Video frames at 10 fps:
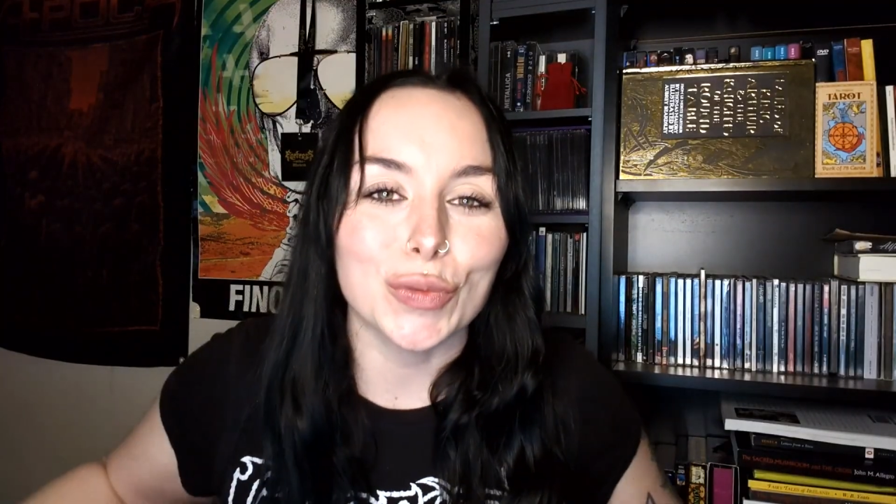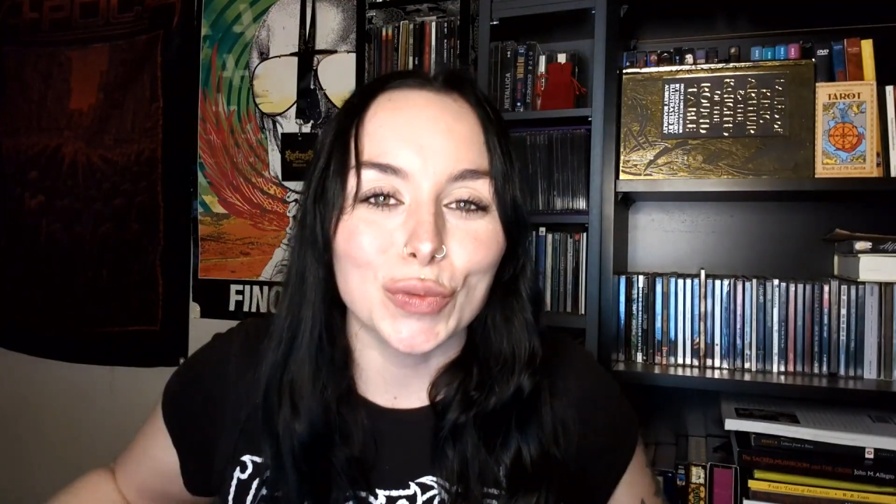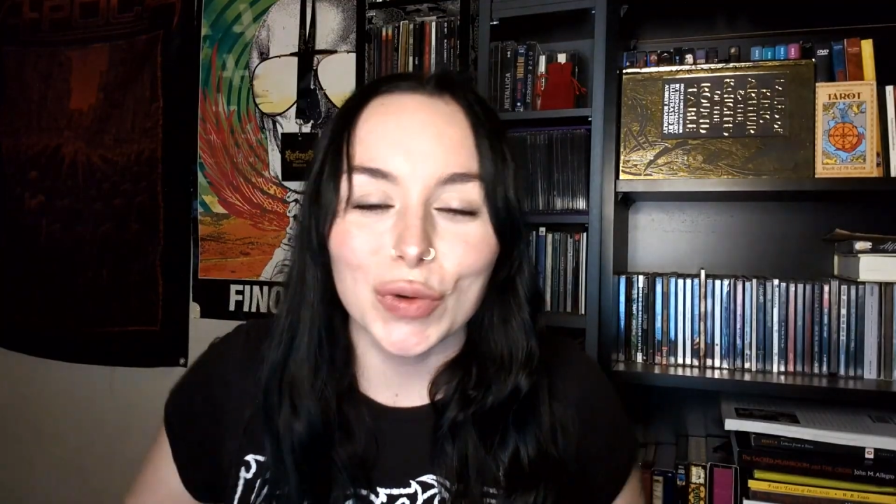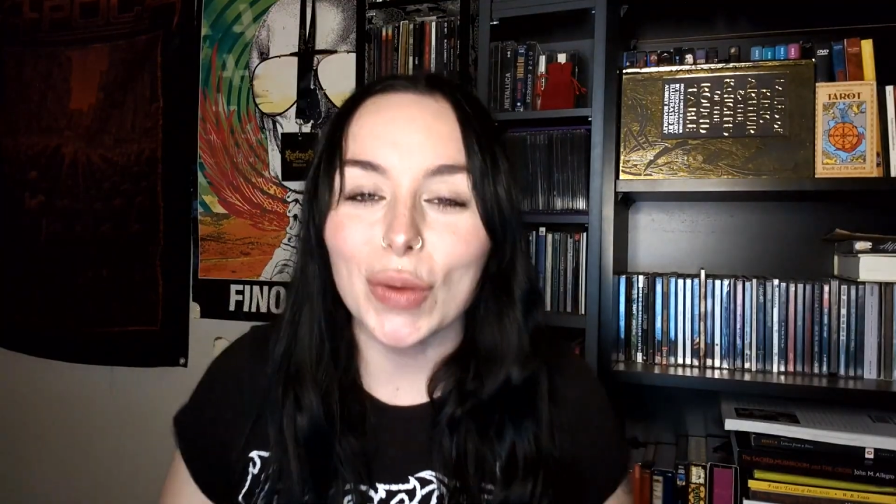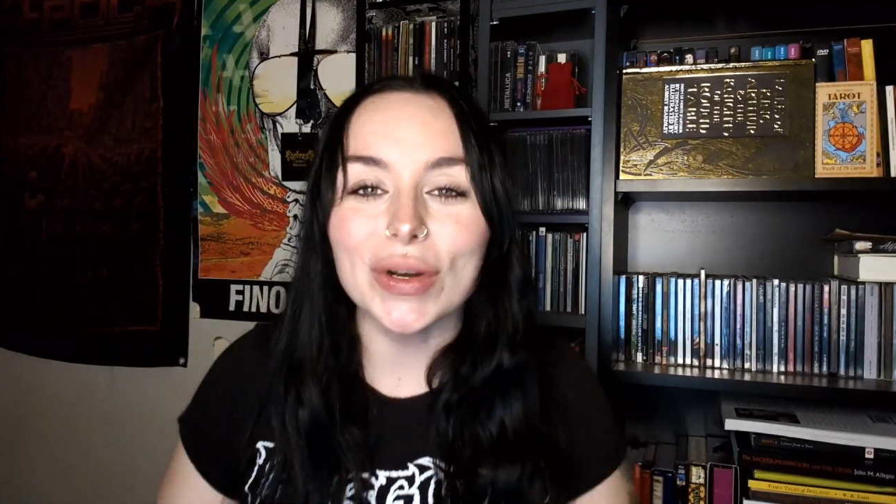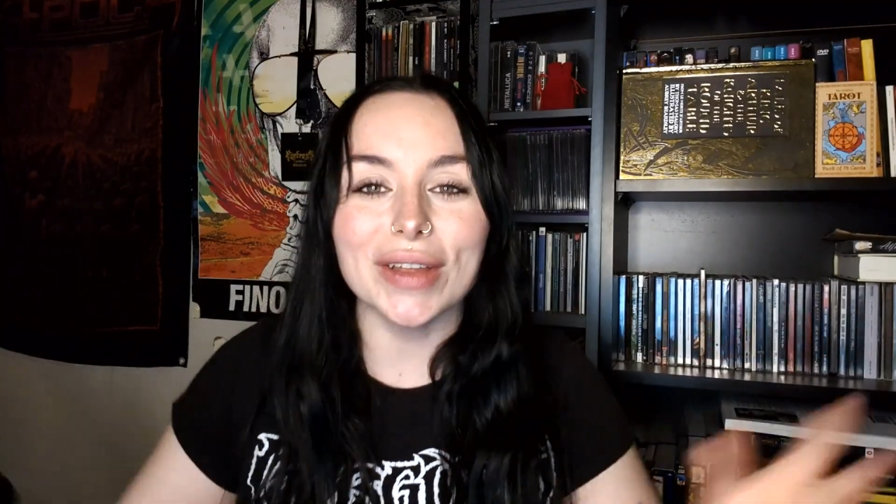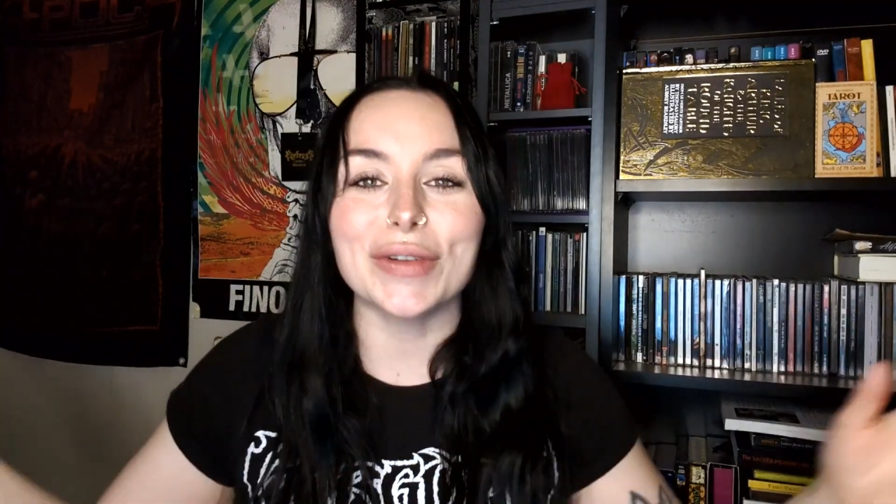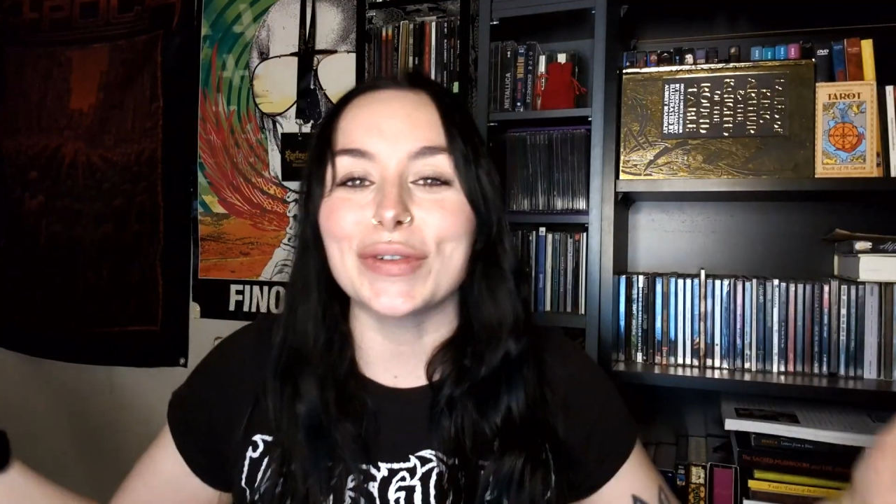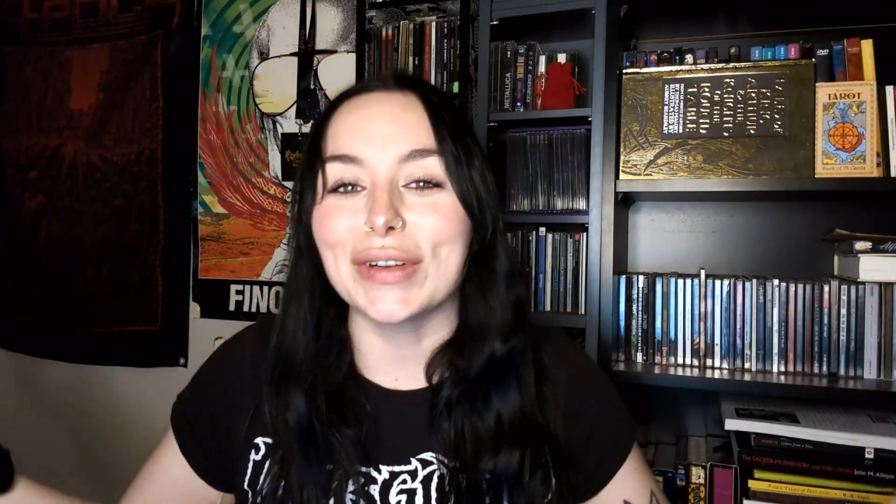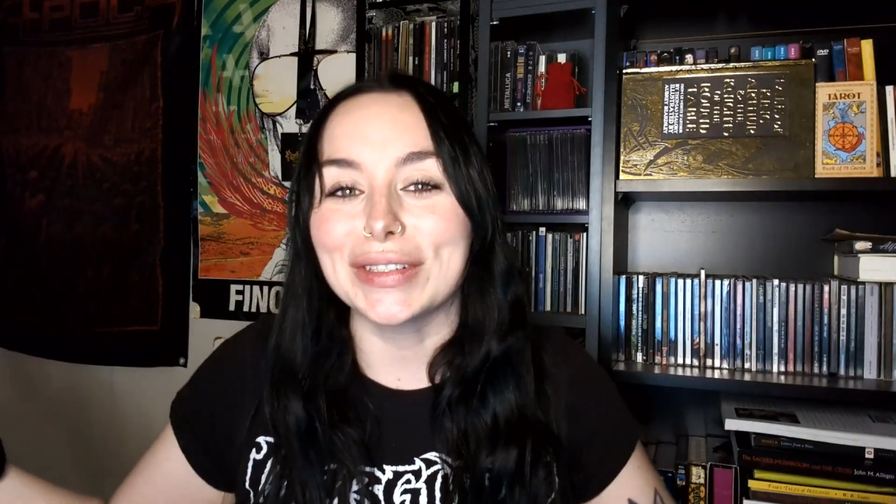throw
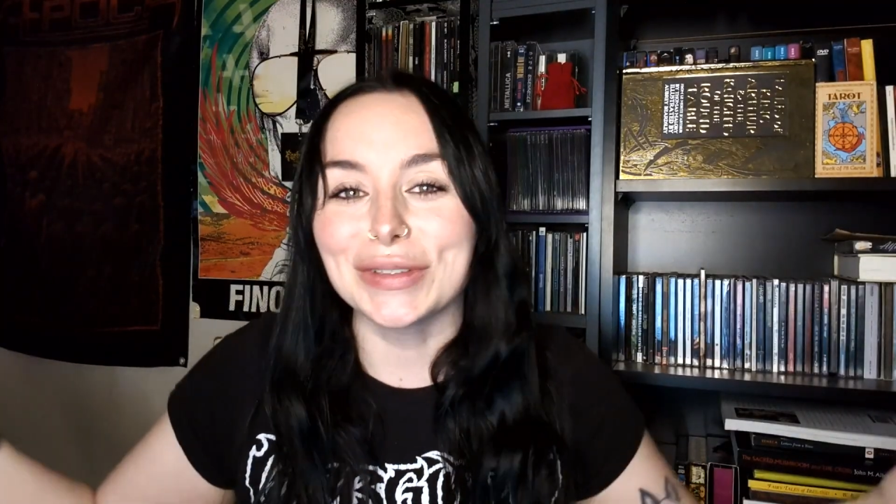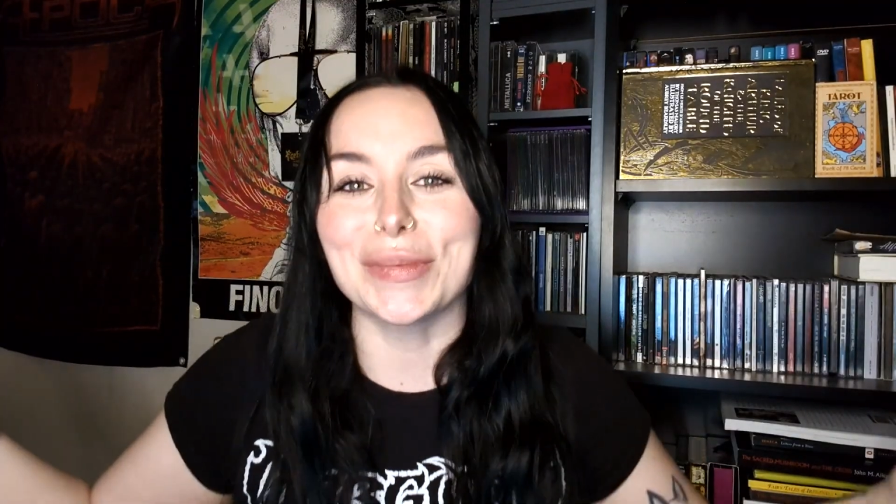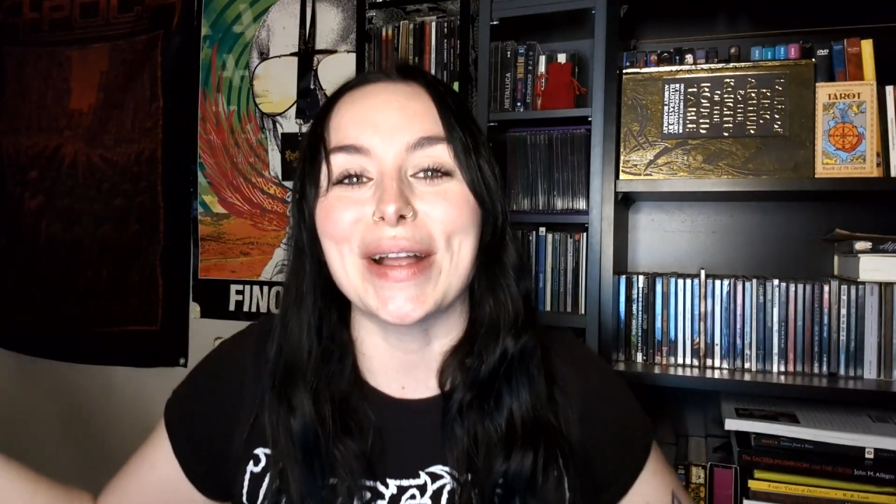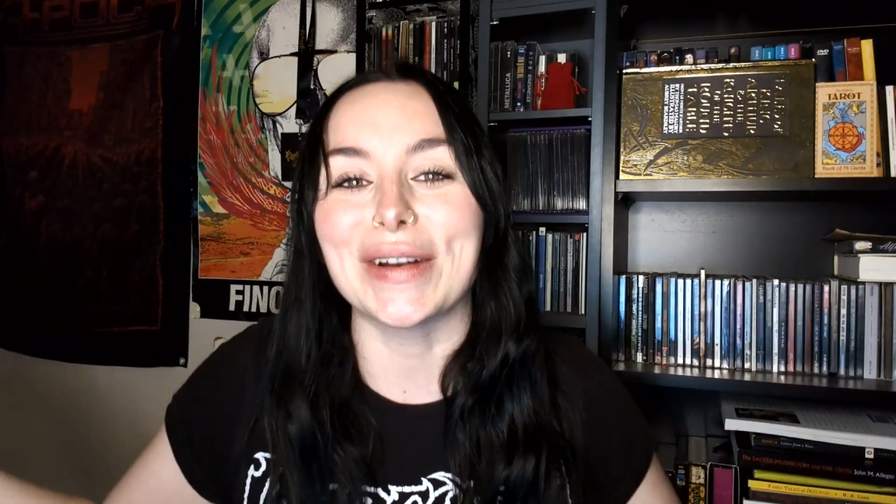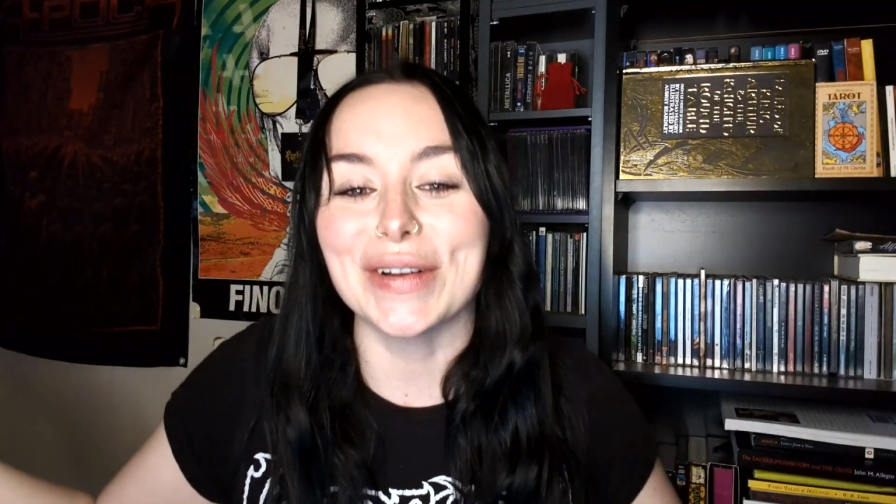another fucking spanner